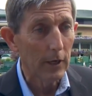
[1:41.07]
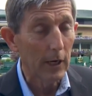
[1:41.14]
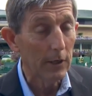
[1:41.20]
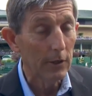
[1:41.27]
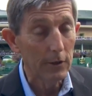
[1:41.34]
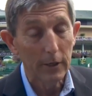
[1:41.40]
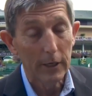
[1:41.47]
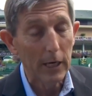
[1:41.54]

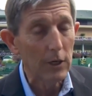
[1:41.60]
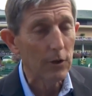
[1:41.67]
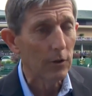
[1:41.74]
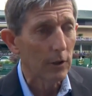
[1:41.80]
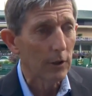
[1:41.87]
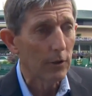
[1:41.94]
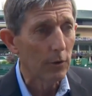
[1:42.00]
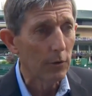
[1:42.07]
can and
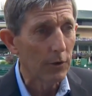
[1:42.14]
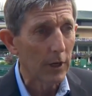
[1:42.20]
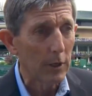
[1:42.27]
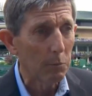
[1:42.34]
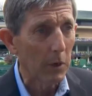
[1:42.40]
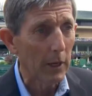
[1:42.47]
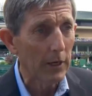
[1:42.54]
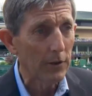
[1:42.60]
occasionally do
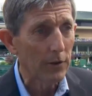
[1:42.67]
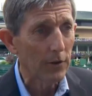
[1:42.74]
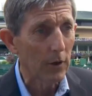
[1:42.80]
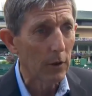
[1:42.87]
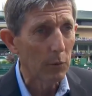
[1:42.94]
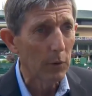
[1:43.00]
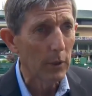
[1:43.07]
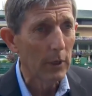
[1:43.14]
take place,
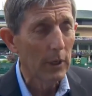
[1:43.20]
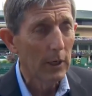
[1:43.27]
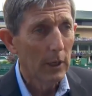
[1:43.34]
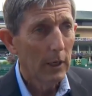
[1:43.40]
so